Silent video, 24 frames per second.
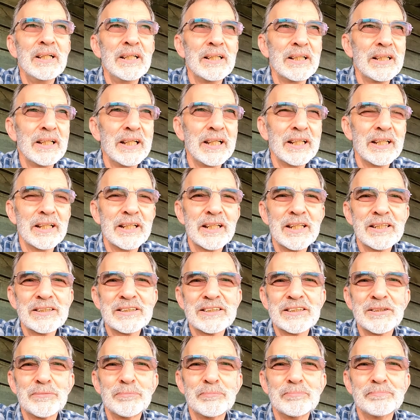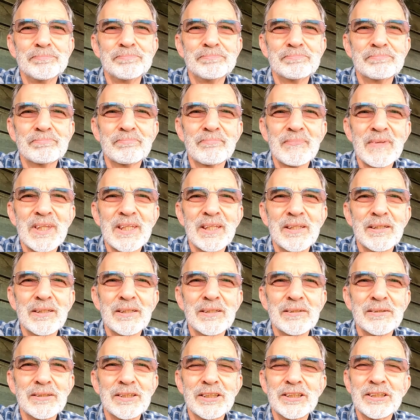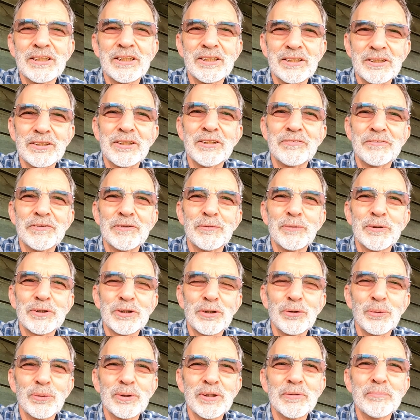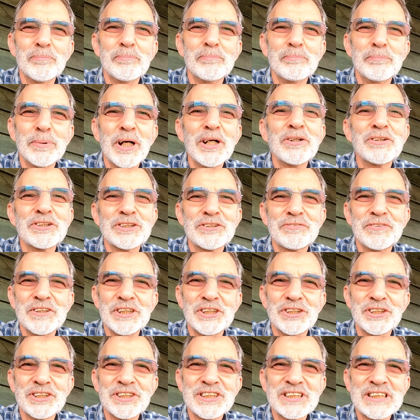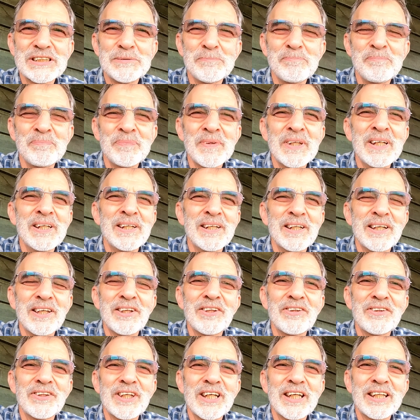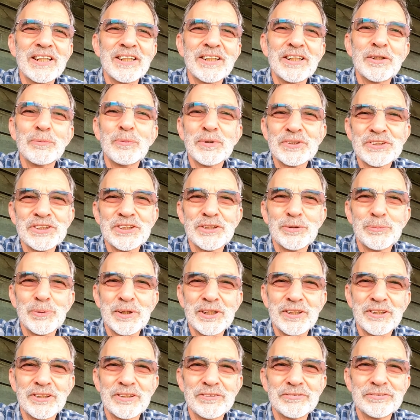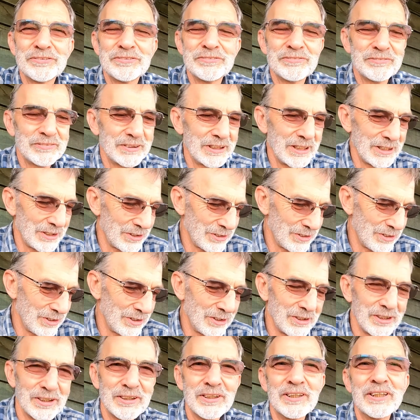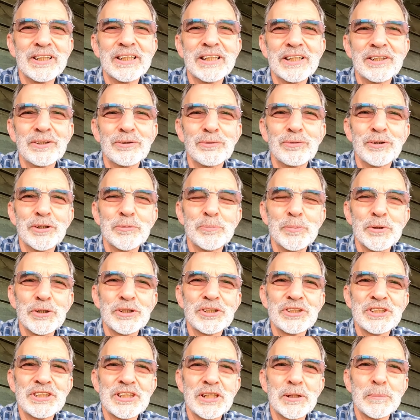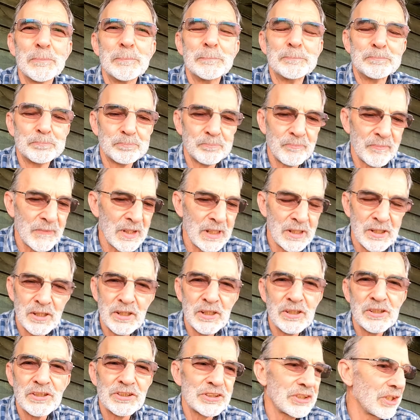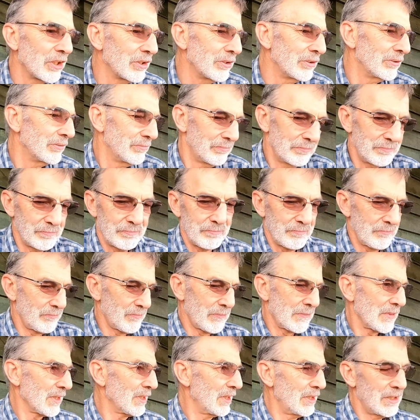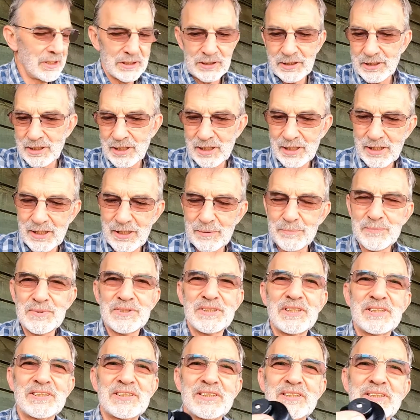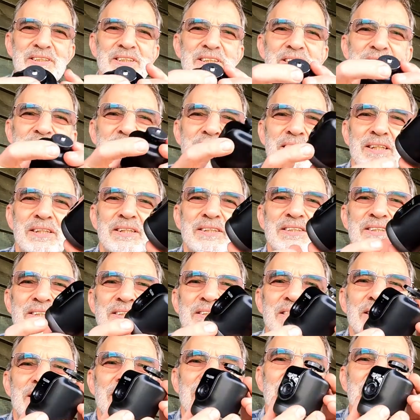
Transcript: and it has some, if you want to call them, bonus features that I wasn't aware of until I had already purchased it. So it comes, this is it